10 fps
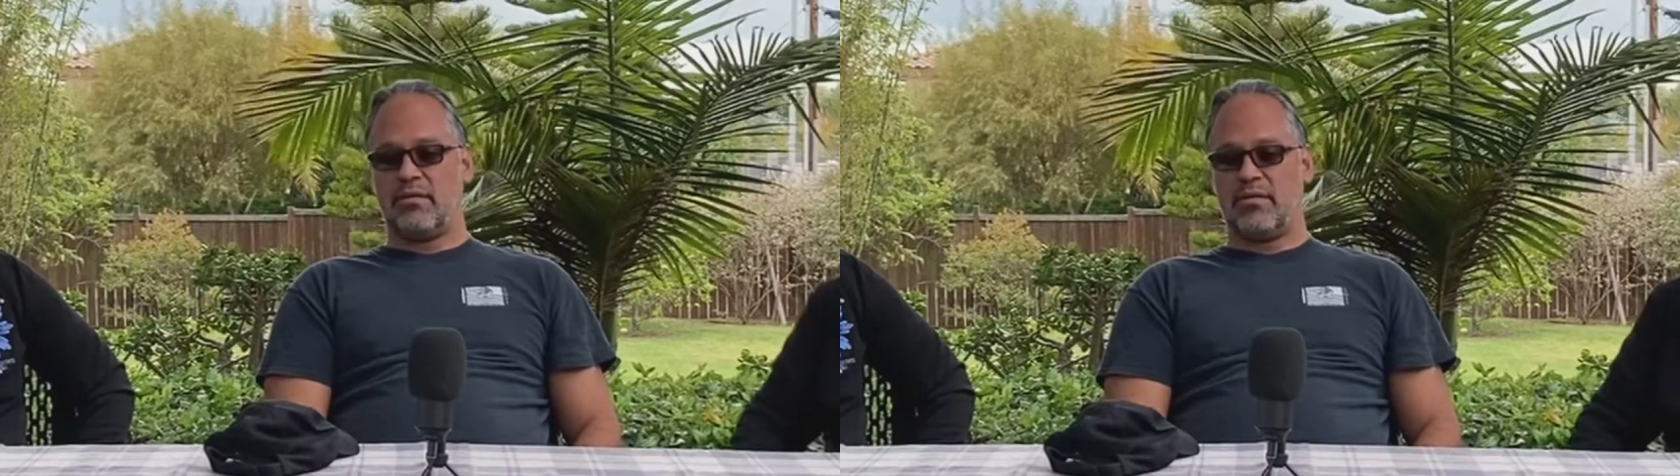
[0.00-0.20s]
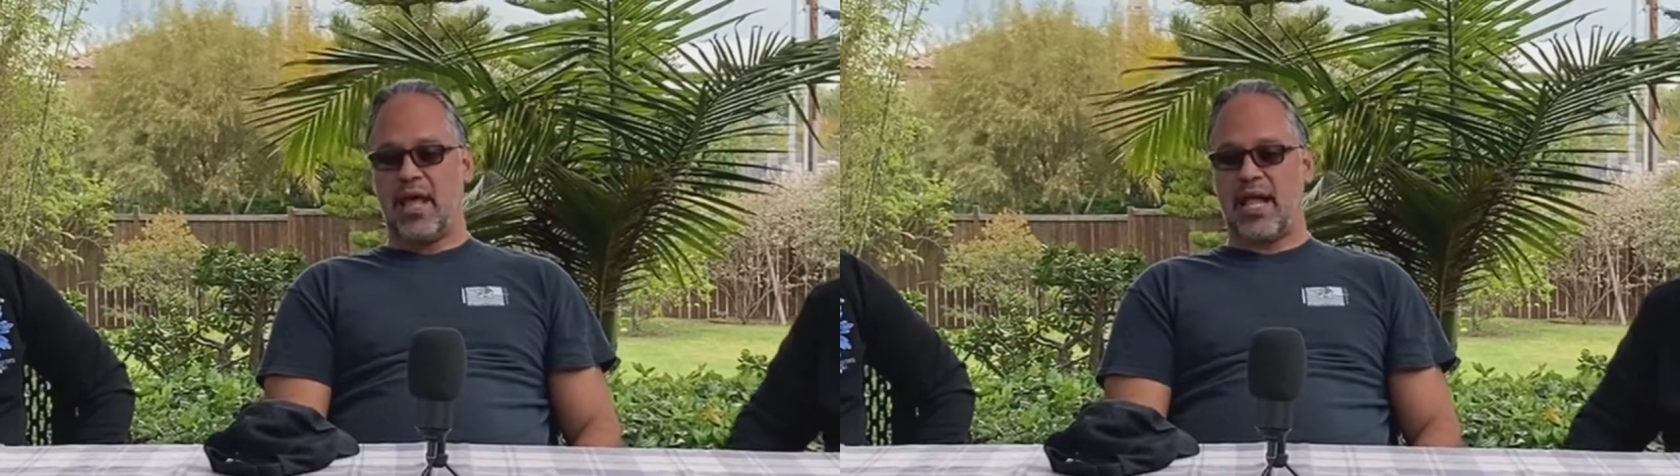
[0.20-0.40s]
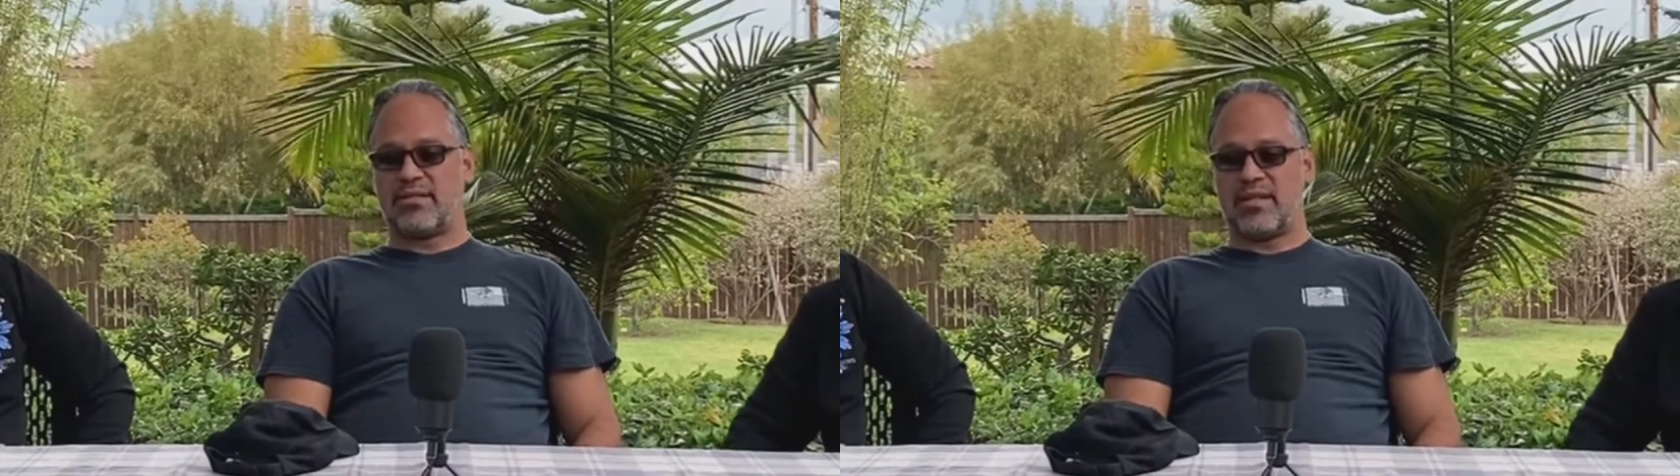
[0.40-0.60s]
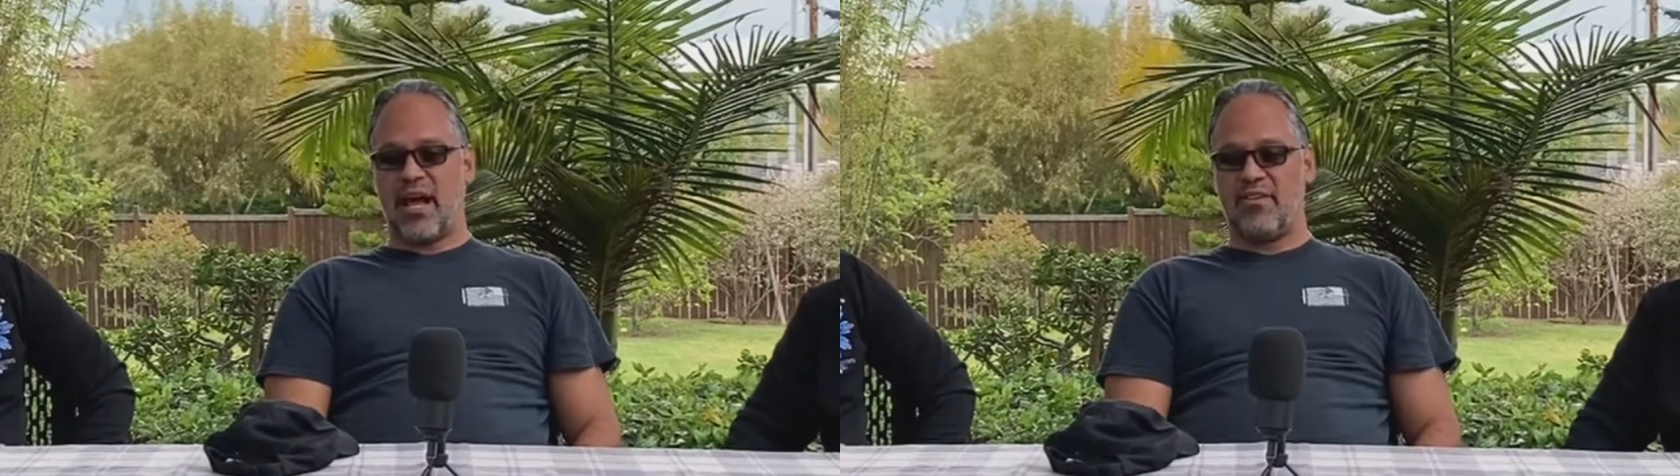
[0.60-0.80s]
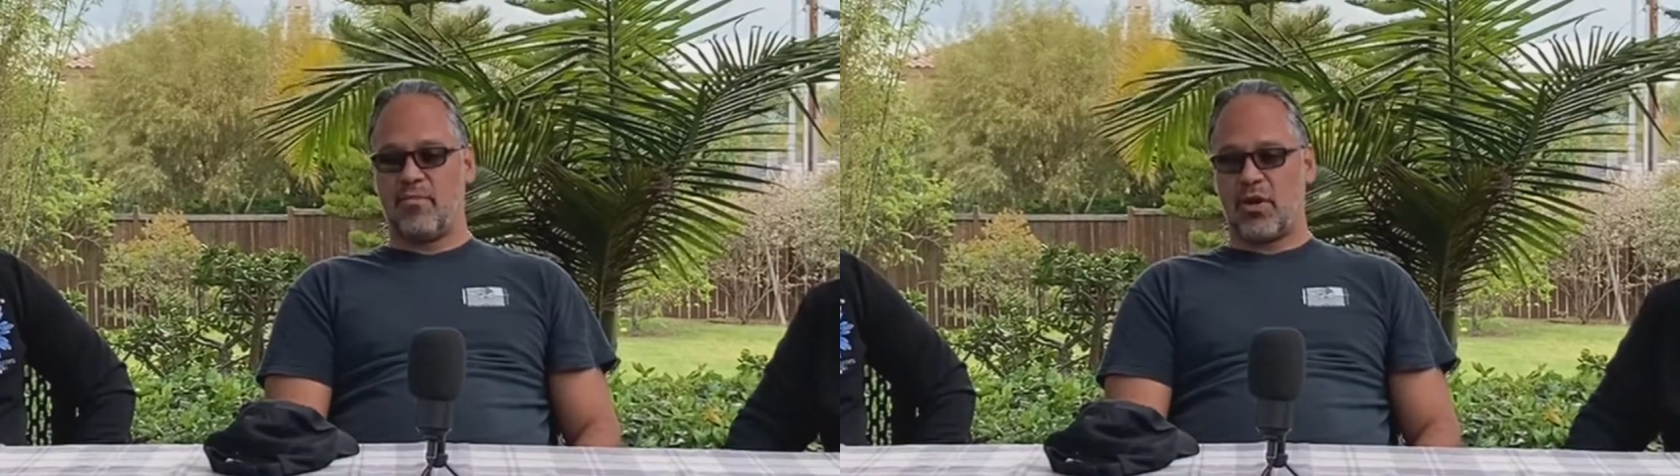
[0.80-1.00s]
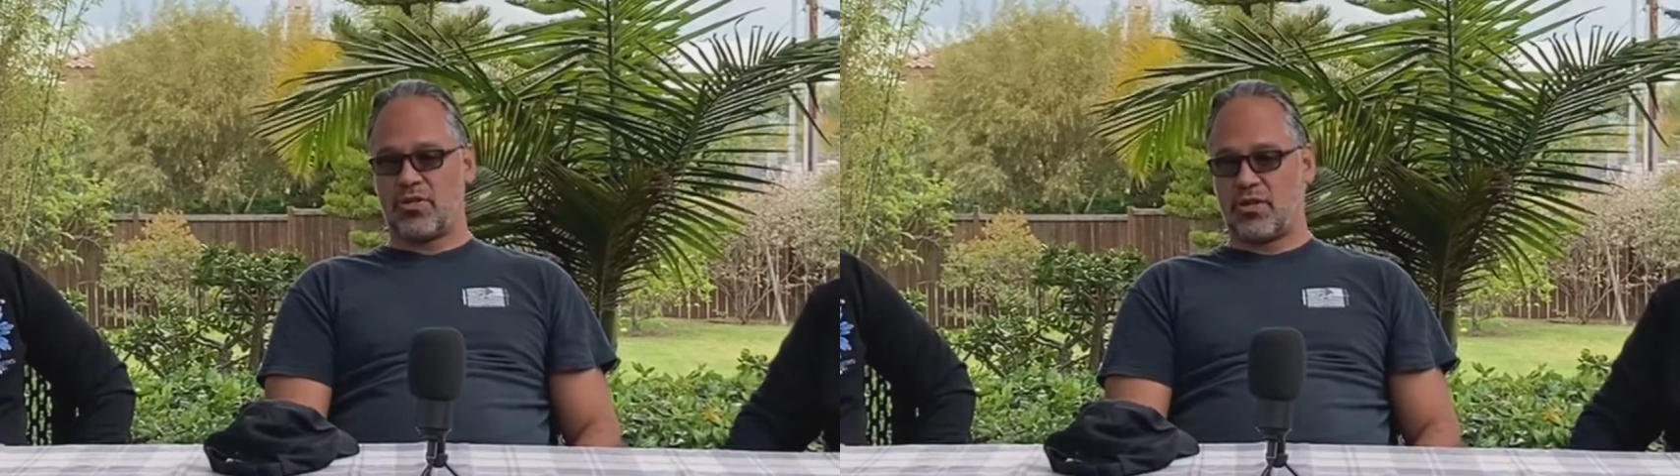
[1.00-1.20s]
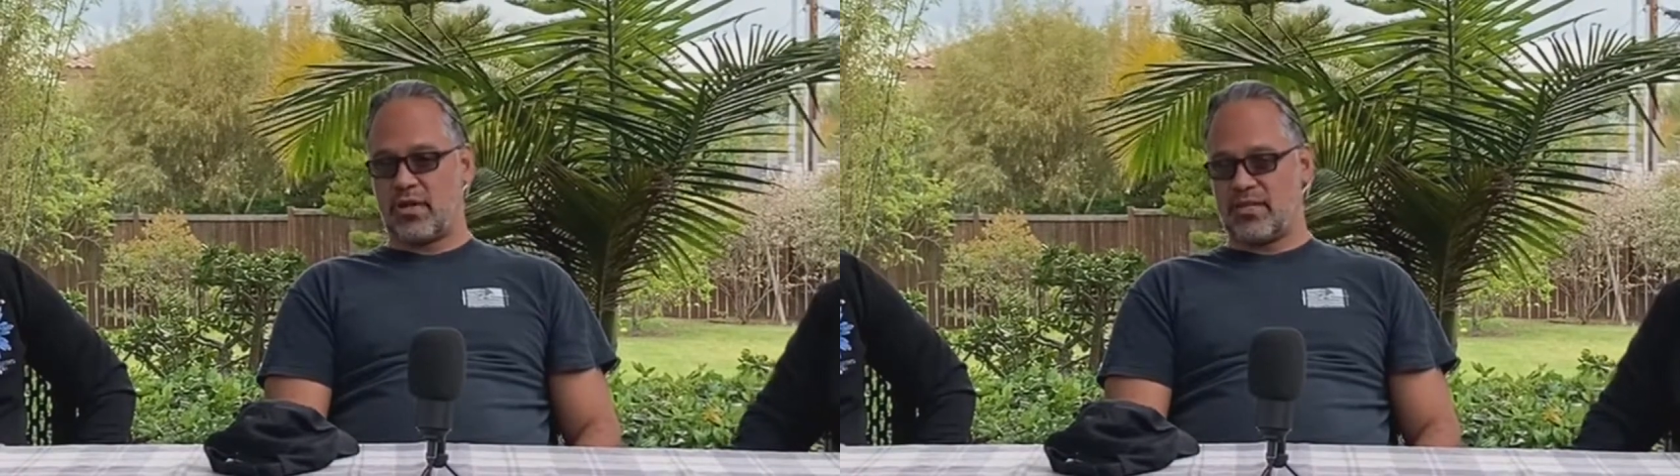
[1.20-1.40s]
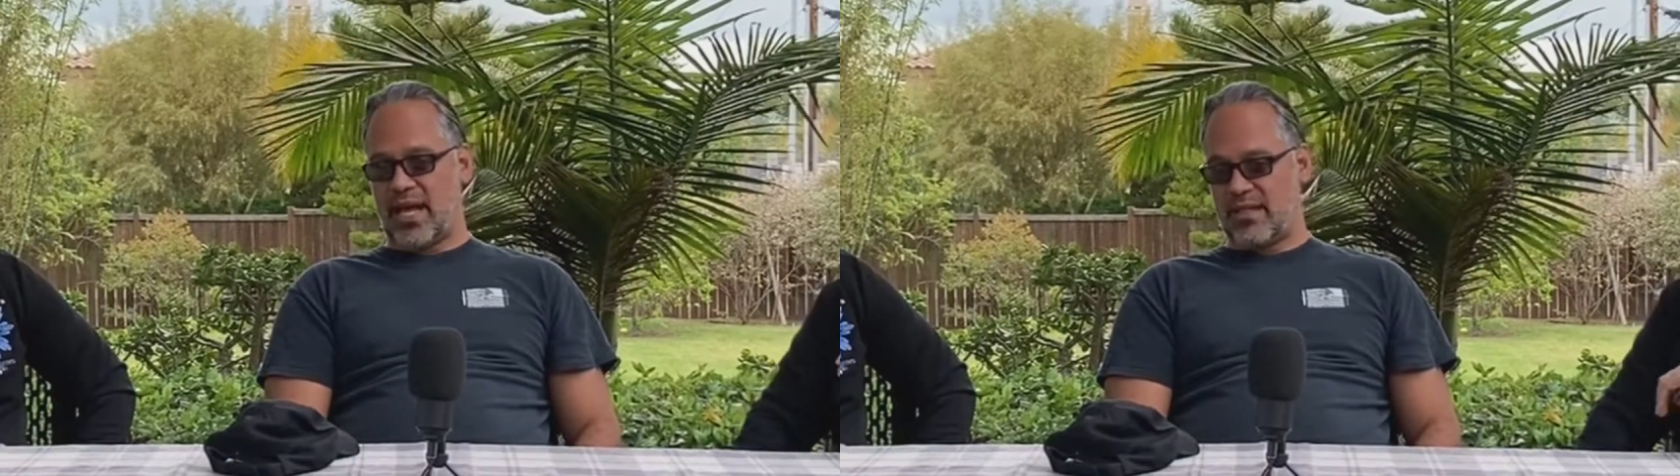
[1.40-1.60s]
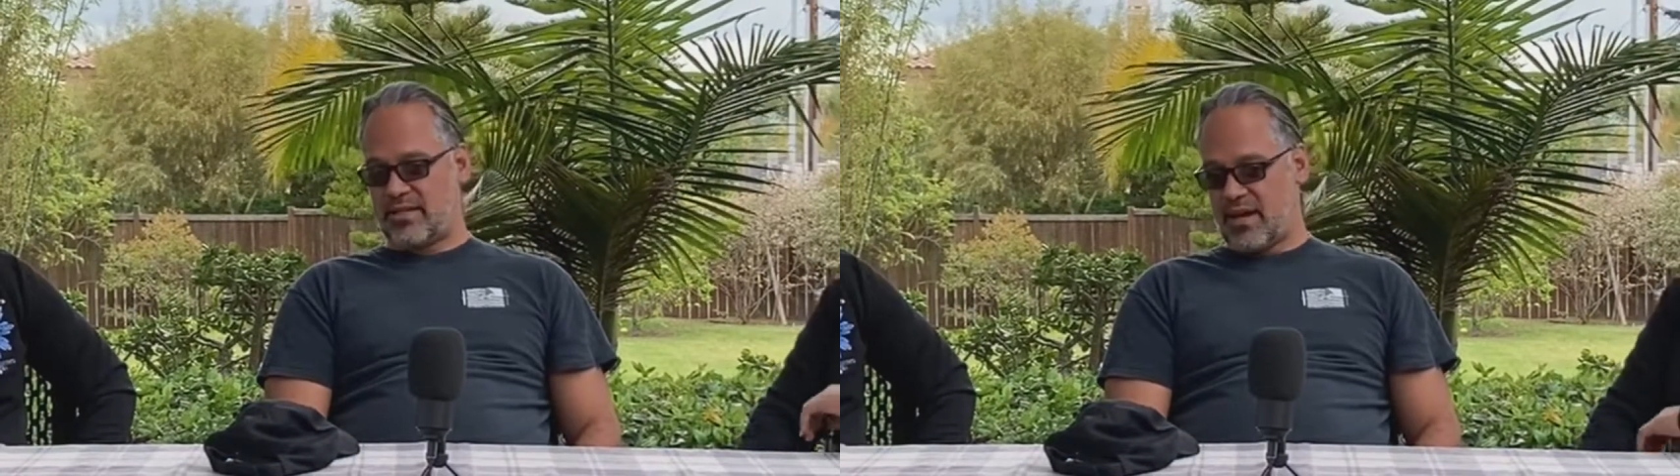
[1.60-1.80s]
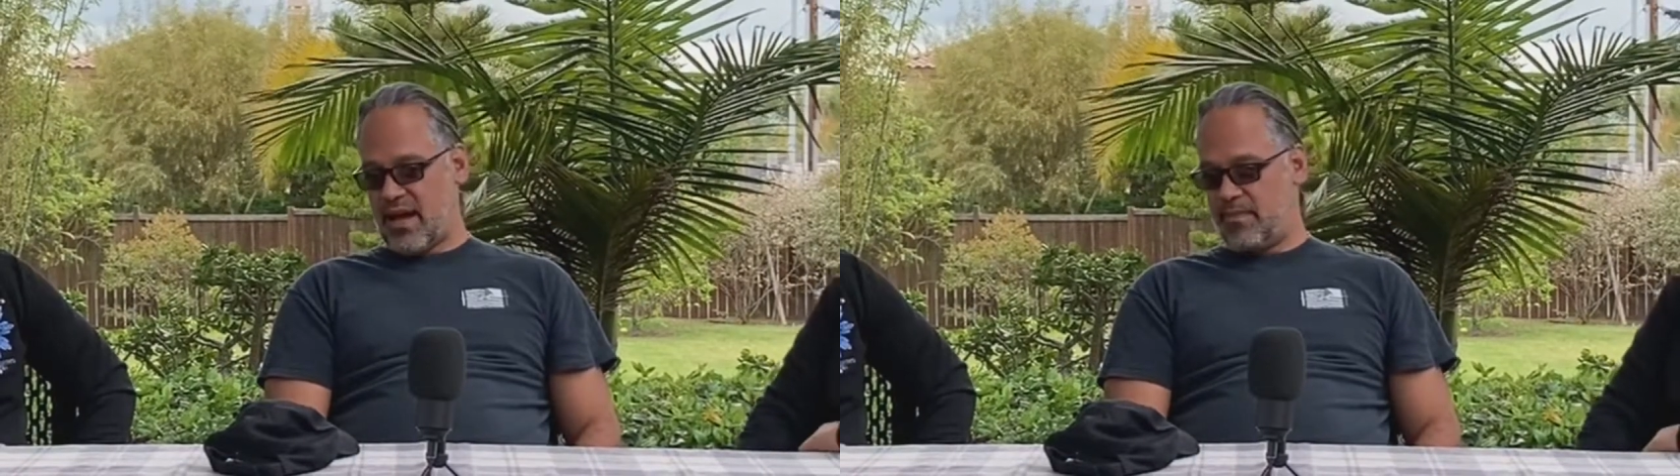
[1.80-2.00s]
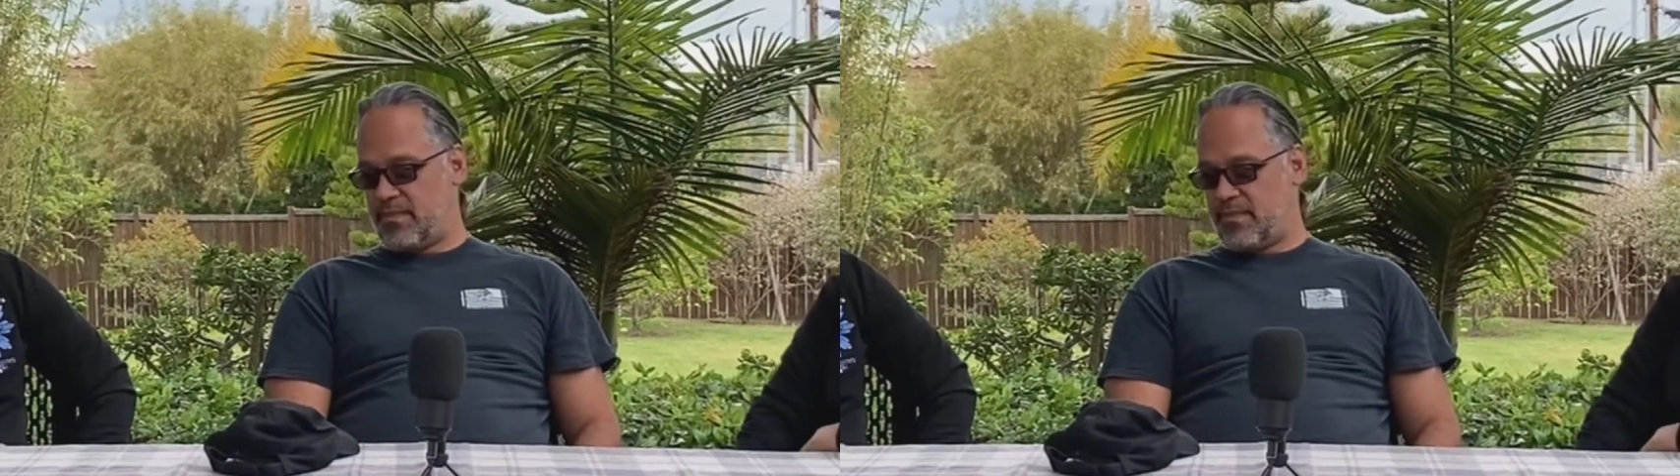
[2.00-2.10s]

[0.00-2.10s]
that style of martial arts at the time.